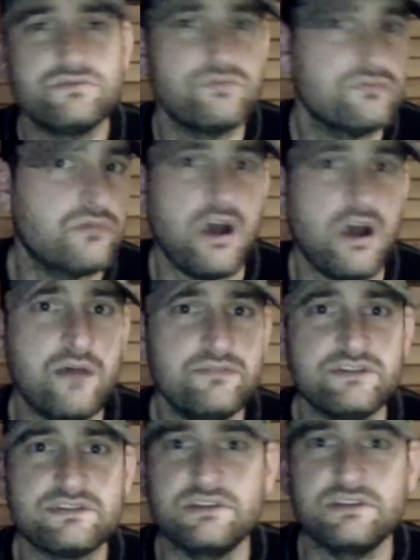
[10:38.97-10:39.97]

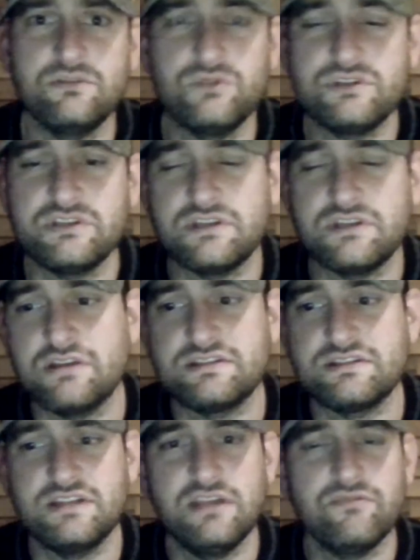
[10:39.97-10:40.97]
obviously Wichita
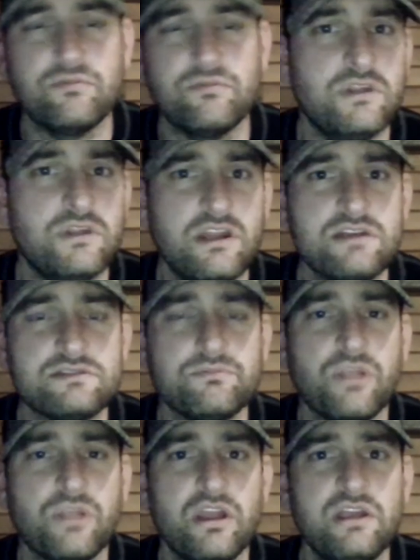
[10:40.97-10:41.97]
State from the days
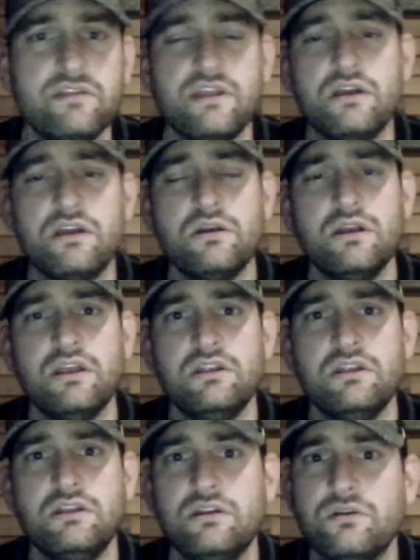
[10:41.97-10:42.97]
of playing there. And
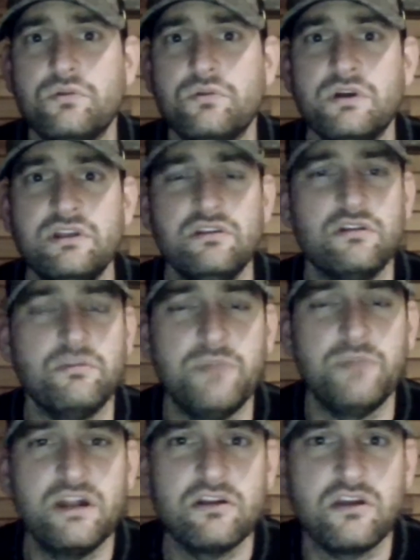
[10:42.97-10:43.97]
you know what? You're in a
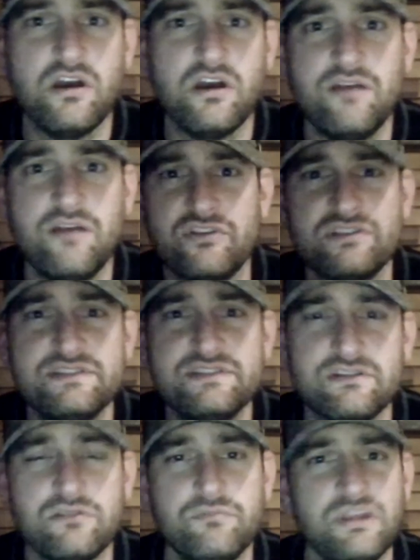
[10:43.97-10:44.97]
better conference,
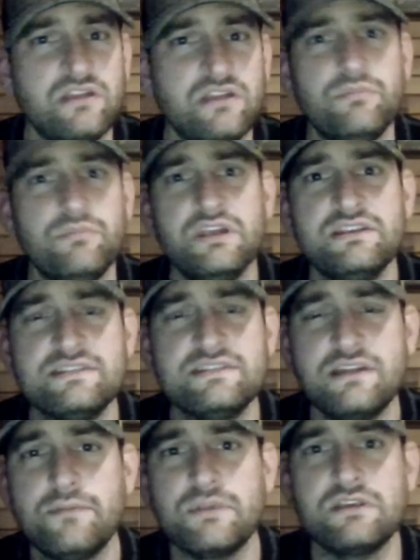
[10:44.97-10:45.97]
so it'd be a big
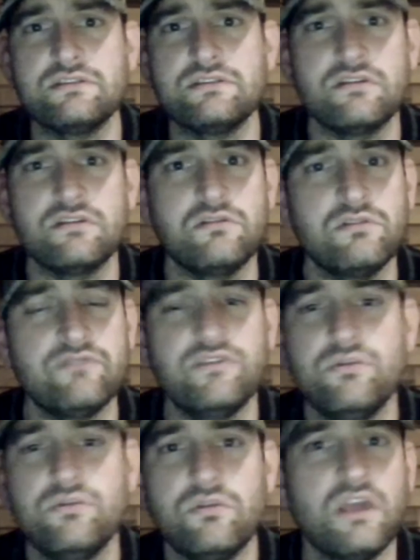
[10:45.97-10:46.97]
stepping stone if
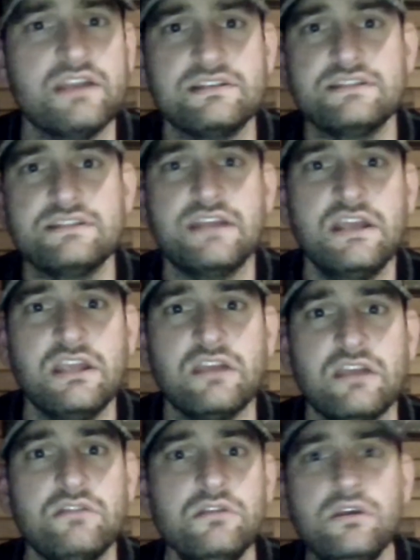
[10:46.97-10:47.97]
you would like to take
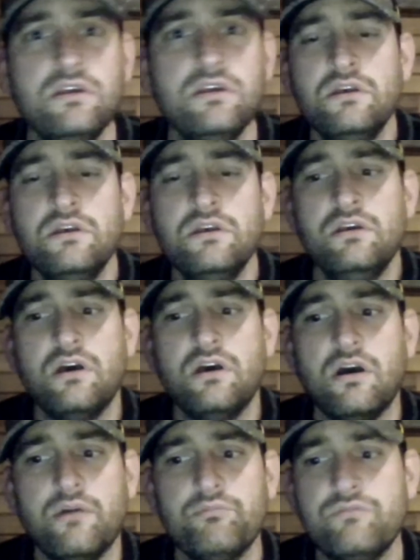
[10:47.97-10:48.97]
it.
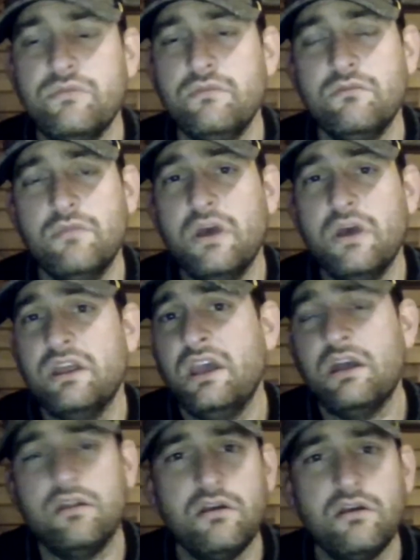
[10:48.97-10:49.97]
Um, but, yeah,
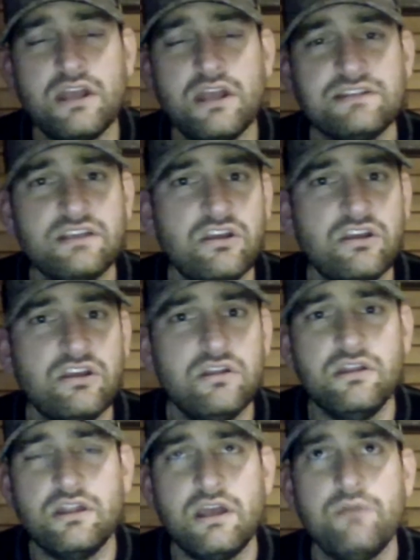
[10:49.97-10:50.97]
no, that's a good
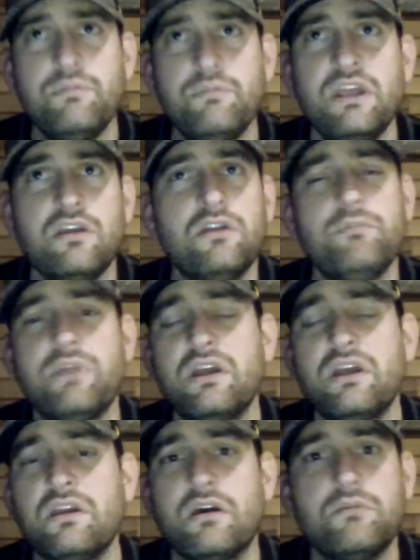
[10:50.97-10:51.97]
that would be a good
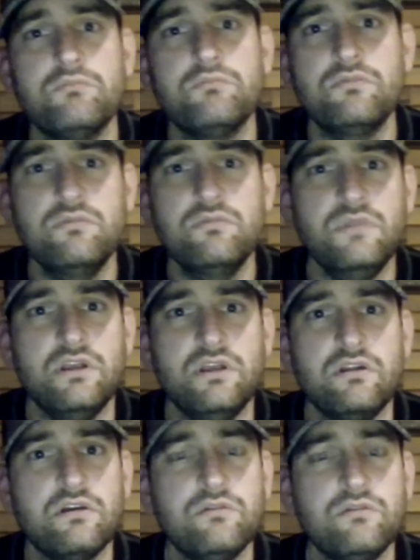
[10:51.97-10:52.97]
pickup, you
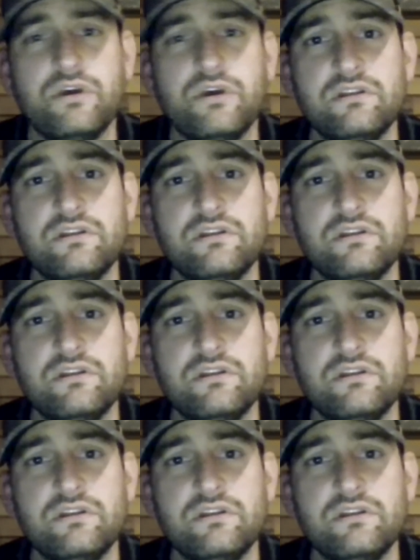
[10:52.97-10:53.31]
know. But